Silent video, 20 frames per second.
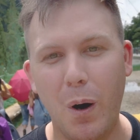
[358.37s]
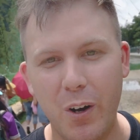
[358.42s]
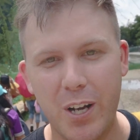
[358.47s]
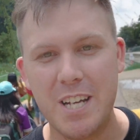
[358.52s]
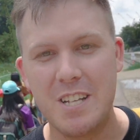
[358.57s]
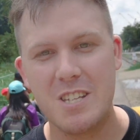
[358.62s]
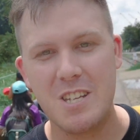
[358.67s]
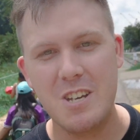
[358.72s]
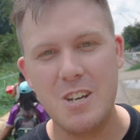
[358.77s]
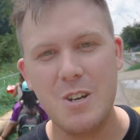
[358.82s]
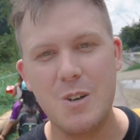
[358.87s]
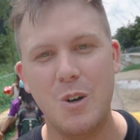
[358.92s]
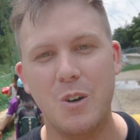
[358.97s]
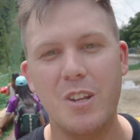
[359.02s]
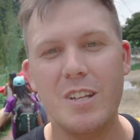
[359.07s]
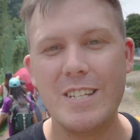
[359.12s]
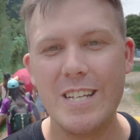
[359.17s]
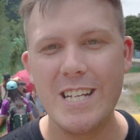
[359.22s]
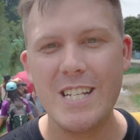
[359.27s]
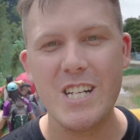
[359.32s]
Pocket 2
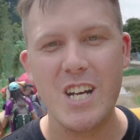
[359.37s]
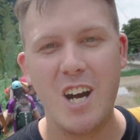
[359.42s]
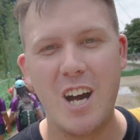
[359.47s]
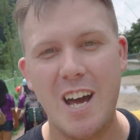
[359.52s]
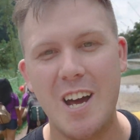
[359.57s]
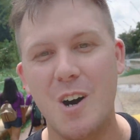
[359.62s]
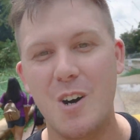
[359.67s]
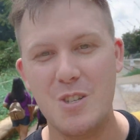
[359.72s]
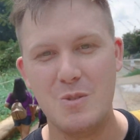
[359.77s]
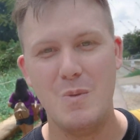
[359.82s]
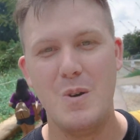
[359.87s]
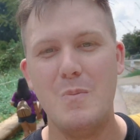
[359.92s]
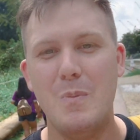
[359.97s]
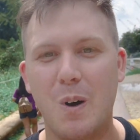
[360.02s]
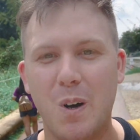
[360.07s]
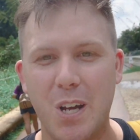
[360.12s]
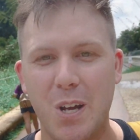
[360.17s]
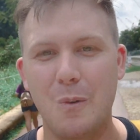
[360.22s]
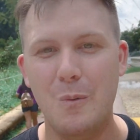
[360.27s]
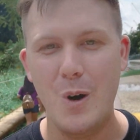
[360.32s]
or the DJI OSMO
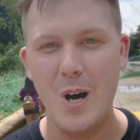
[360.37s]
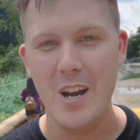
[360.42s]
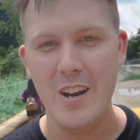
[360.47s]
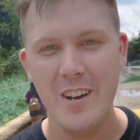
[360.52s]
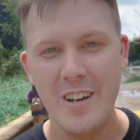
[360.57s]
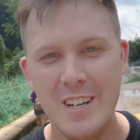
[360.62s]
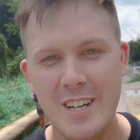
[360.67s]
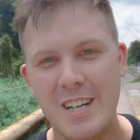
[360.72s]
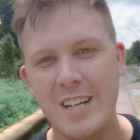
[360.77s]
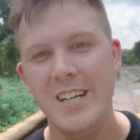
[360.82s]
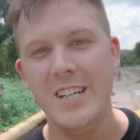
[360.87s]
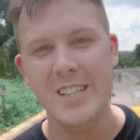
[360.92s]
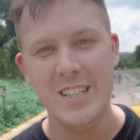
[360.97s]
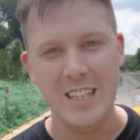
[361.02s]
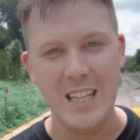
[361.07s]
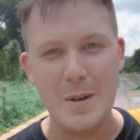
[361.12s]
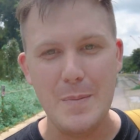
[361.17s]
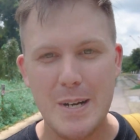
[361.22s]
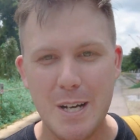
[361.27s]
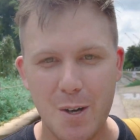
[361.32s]
Pocket 1?
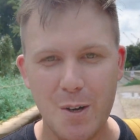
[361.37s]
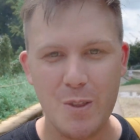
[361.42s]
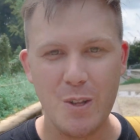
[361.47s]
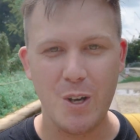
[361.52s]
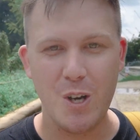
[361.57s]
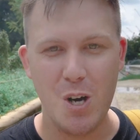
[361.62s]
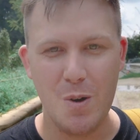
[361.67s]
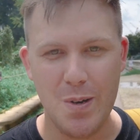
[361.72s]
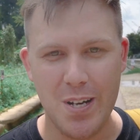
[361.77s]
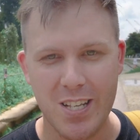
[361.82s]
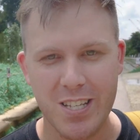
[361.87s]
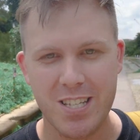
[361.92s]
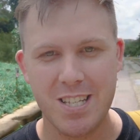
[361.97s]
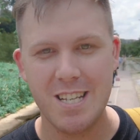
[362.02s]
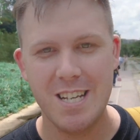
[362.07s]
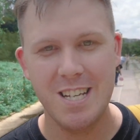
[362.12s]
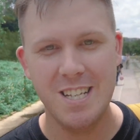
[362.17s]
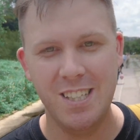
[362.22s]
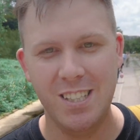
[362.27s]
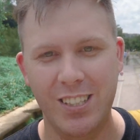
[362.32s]
Let me know in the
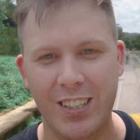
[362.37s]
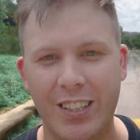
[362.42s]
comments.